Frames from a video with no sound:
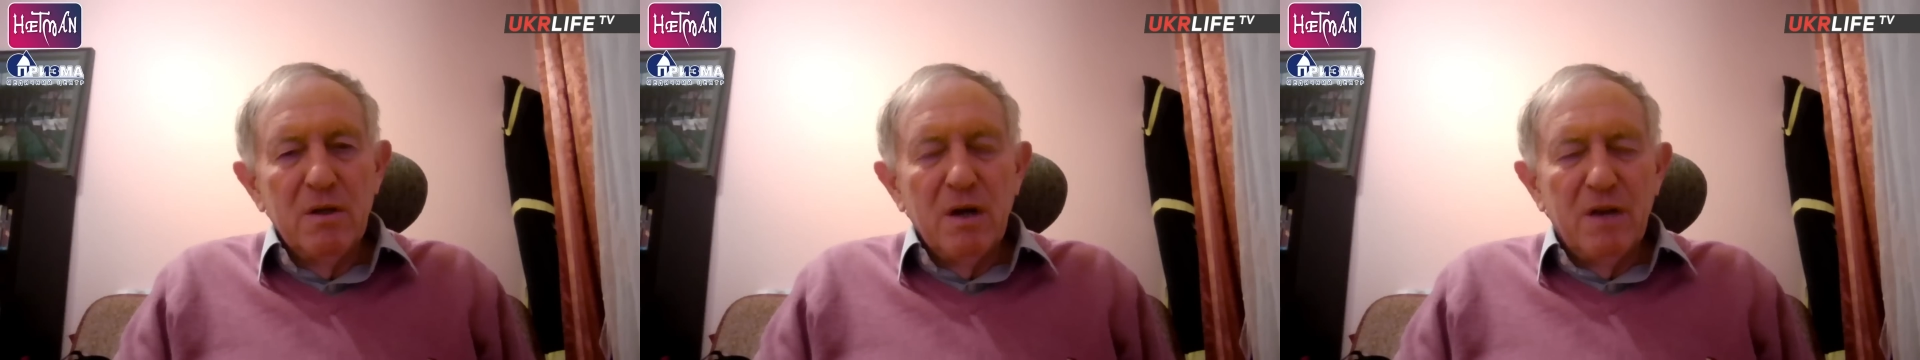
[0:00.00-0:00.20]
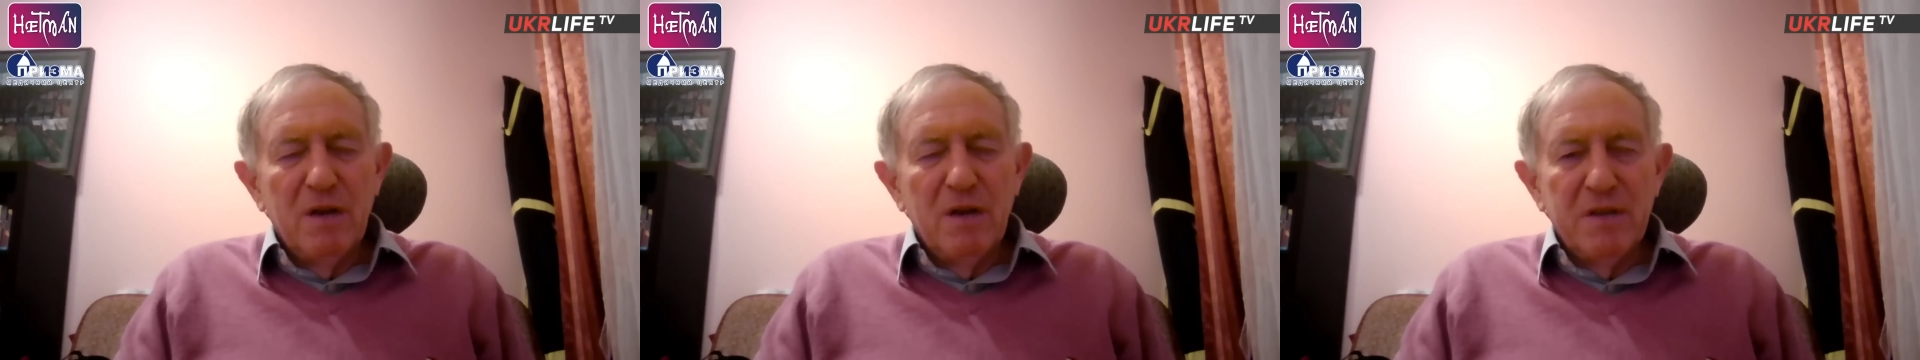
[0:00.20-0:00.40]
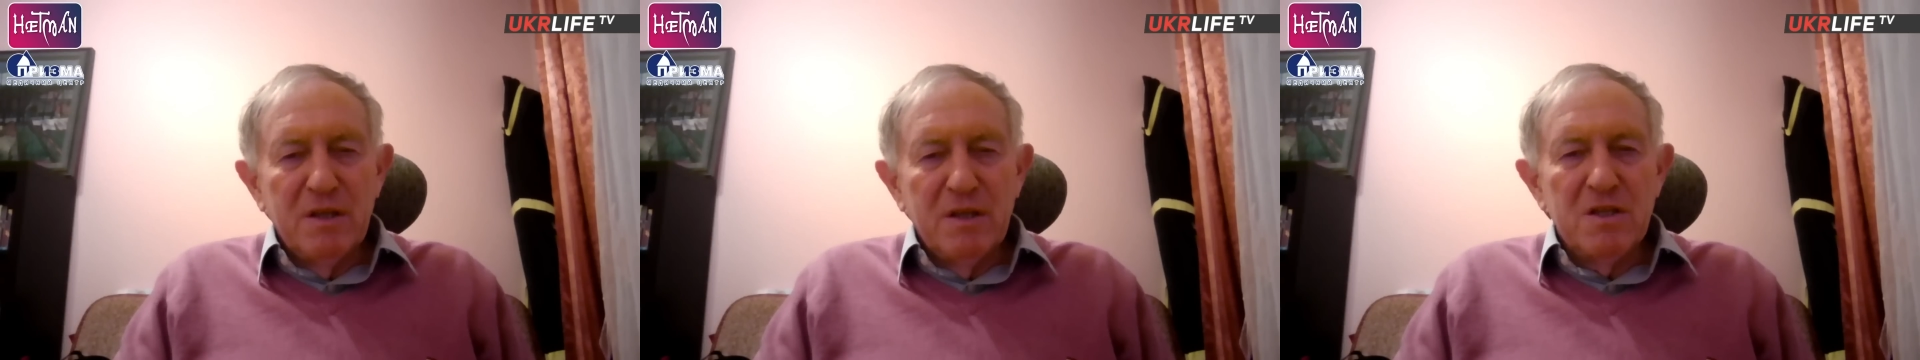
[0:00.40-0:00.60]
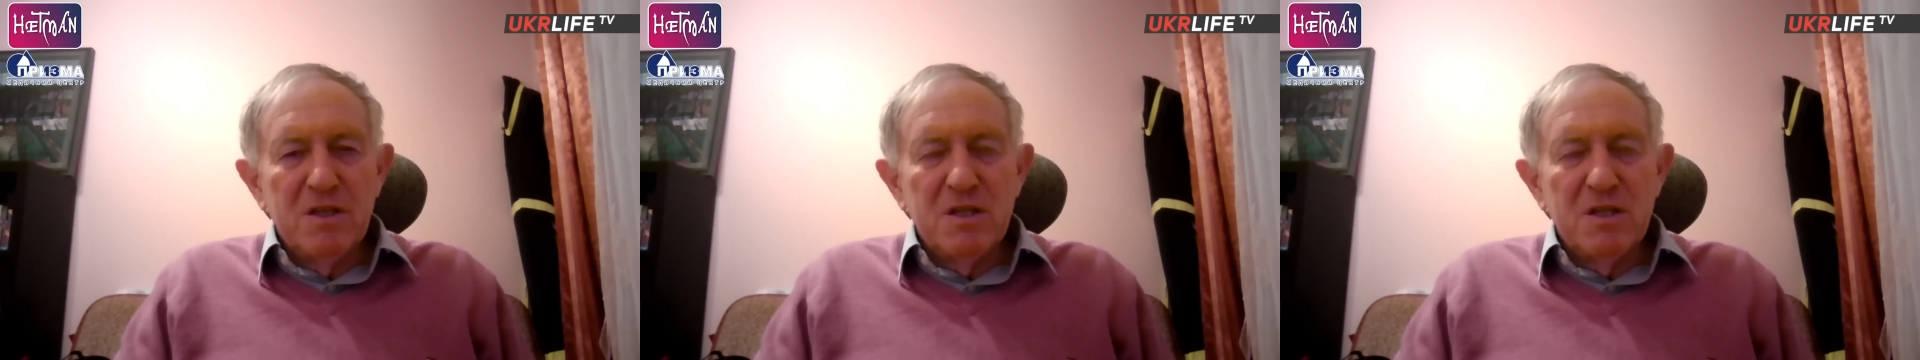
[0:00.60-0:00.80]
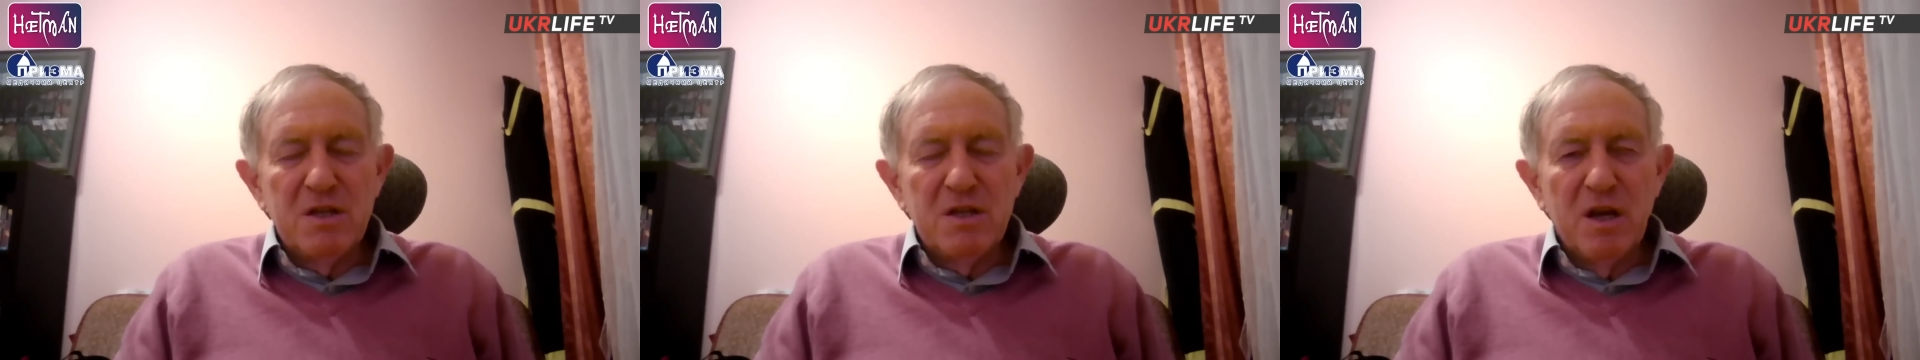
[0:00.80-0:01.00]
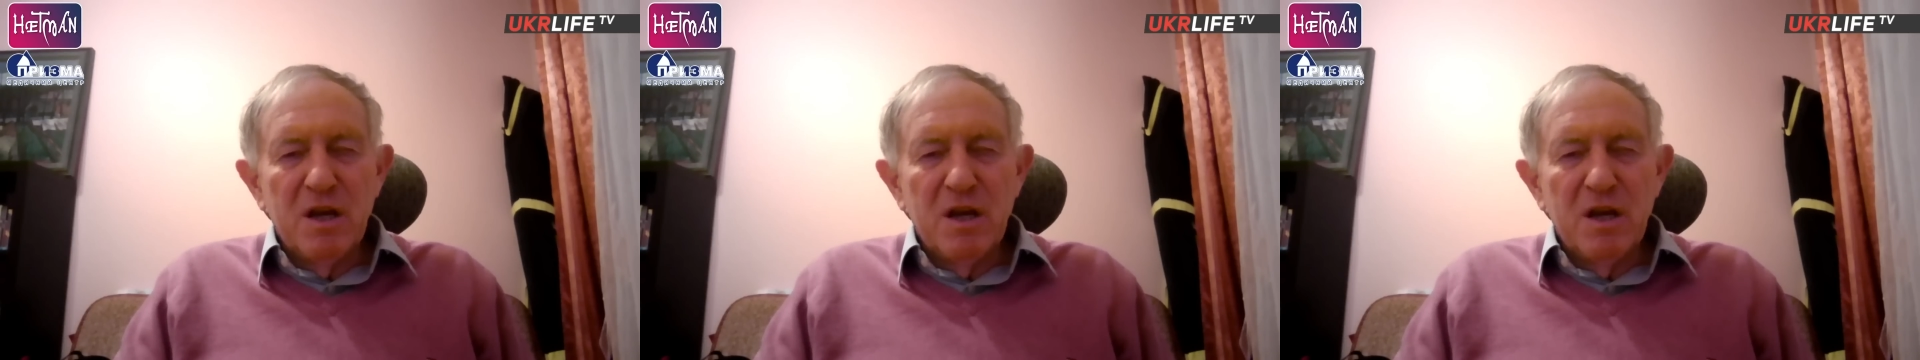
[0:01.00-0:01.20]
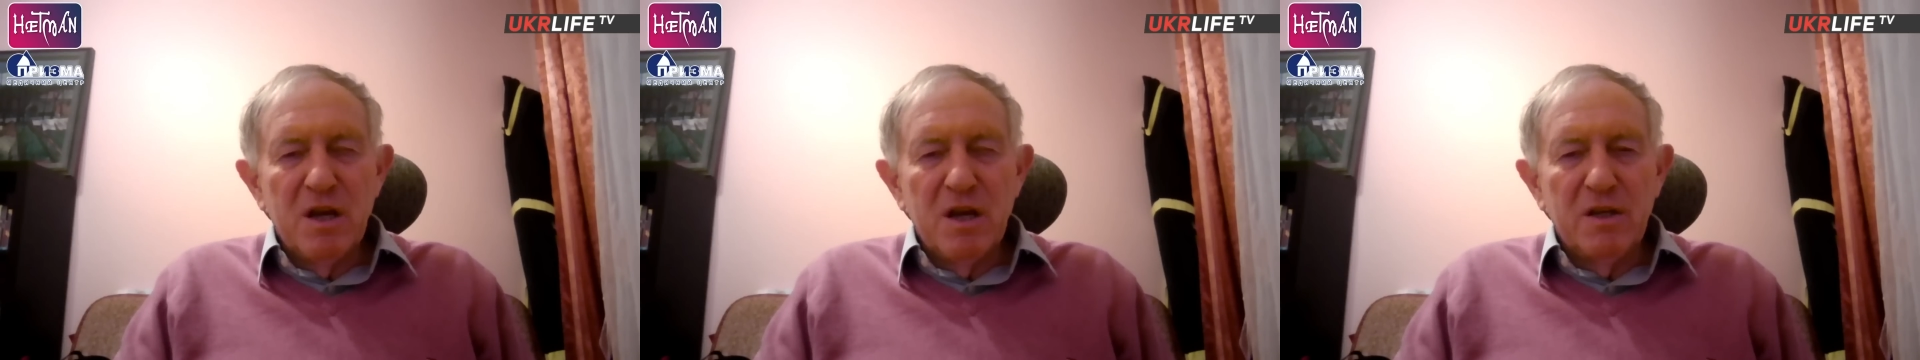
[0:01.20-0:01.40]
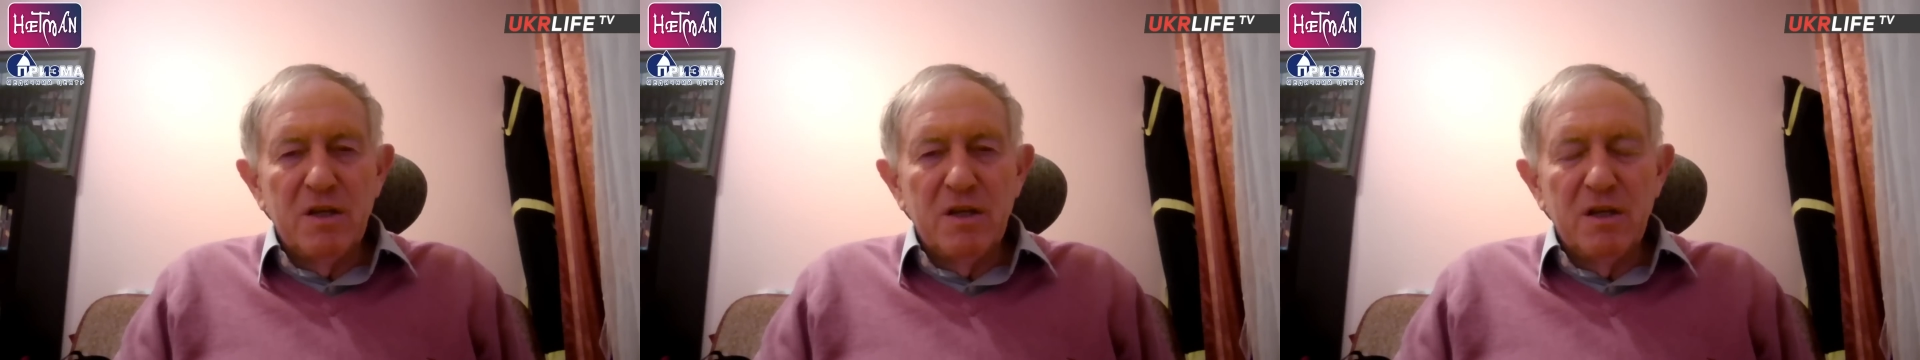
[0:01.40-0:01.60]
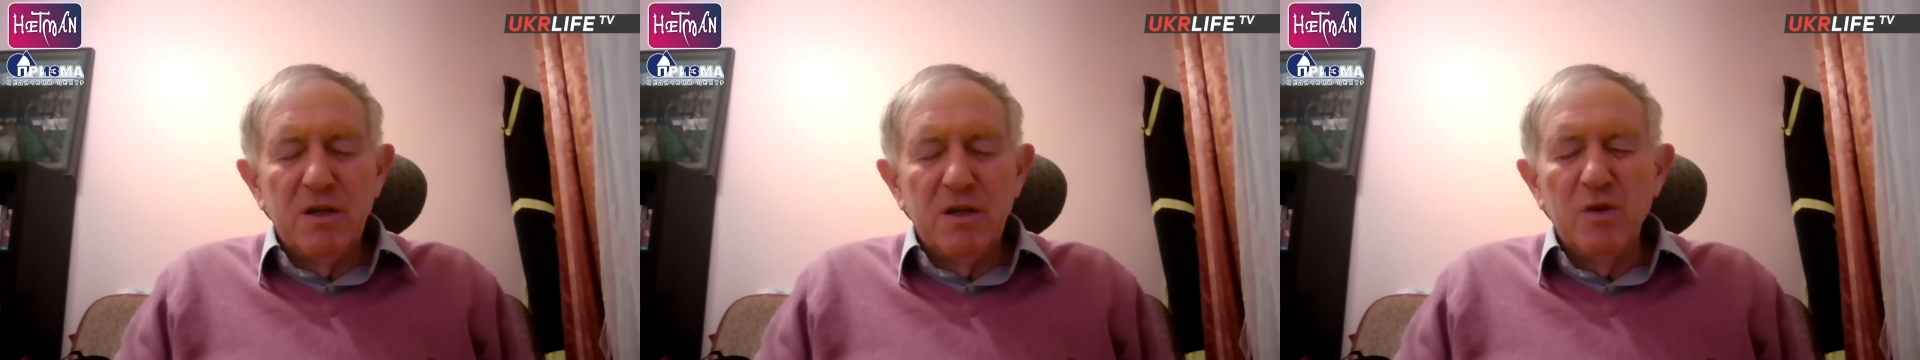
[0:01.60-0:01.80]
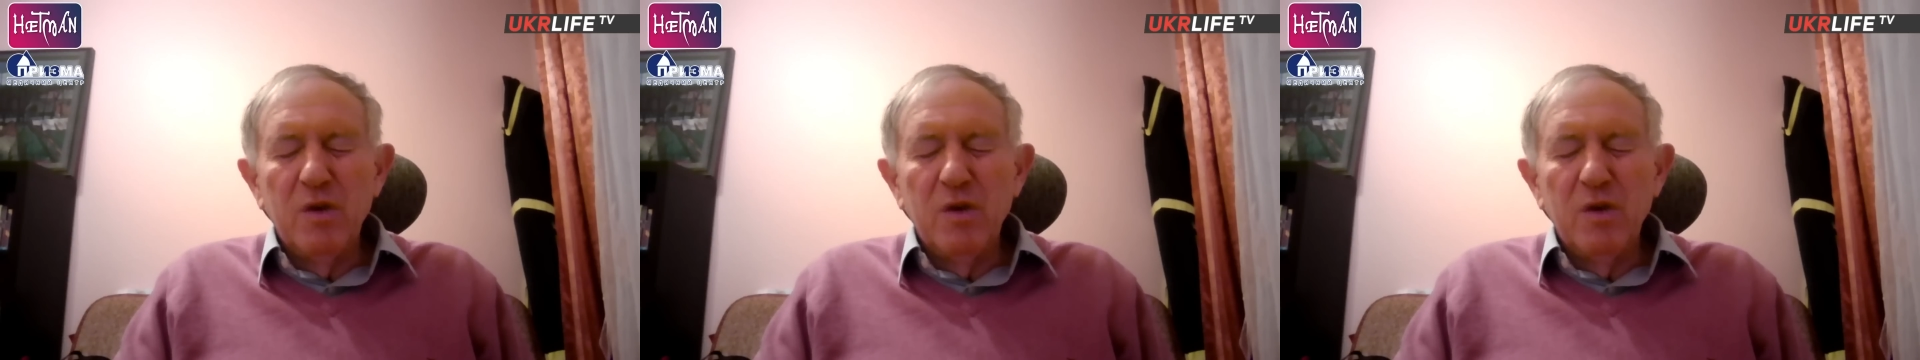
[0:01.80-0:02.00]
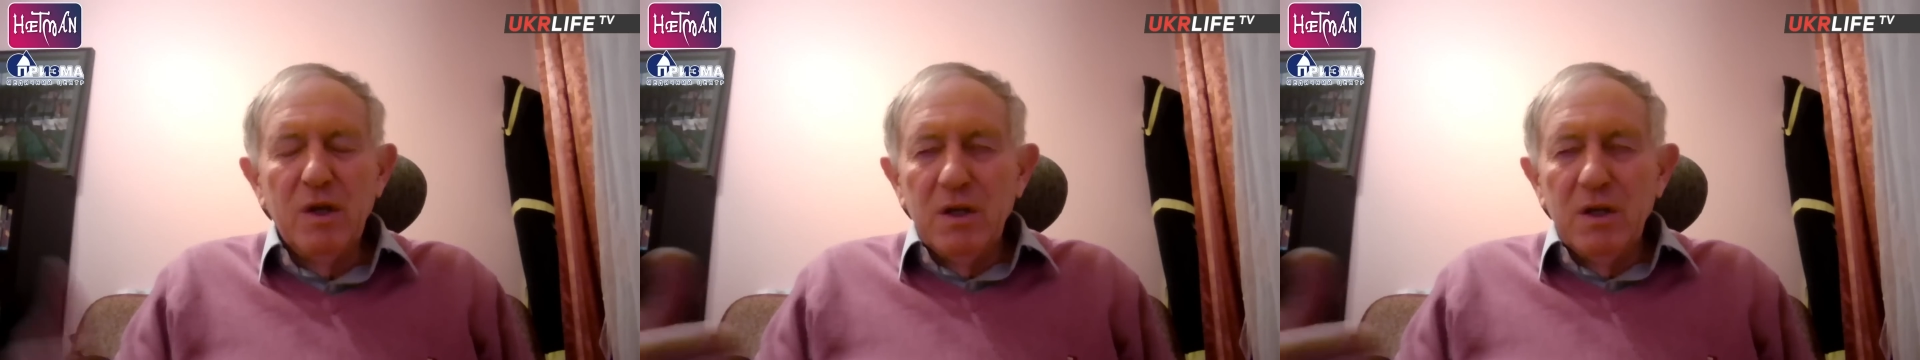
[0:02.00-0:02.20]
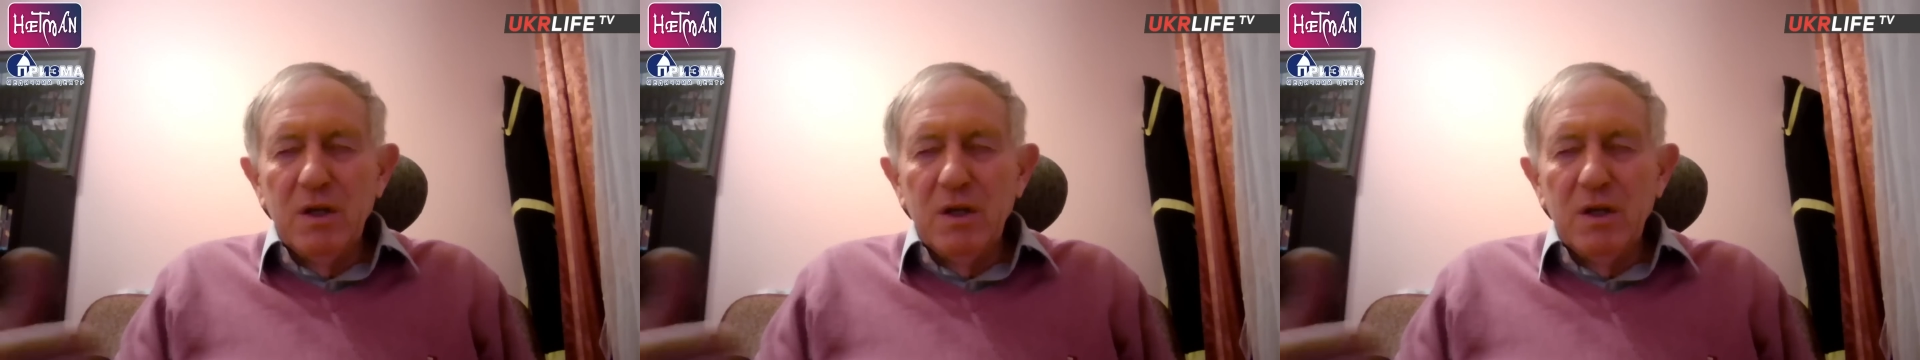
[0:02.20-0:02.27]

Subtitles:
I think this is like, you know,